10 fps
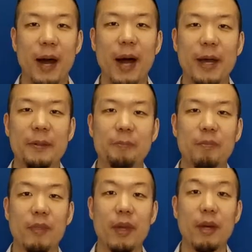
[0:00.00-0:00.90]
Hi,
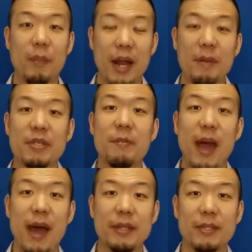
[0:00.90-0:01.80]
my name is
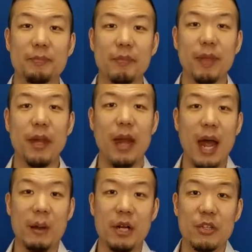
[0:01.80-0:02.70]
Matt,
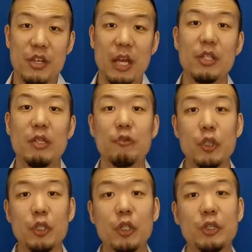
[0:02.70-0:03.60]
and I'm an executive
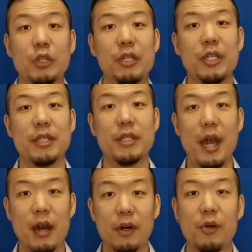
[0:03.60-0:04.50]
search
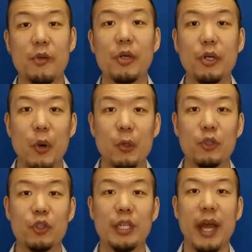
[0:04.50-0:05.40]
consultant and a career
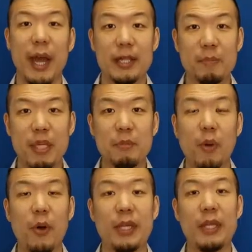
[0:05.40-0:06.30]
coach at
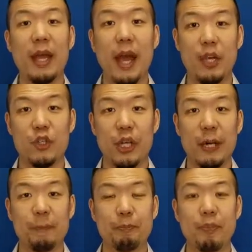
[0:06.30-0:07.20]
Pinpoint
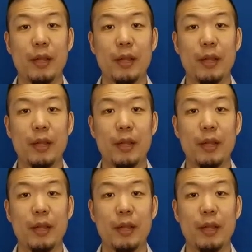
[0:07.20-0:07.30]
Asia.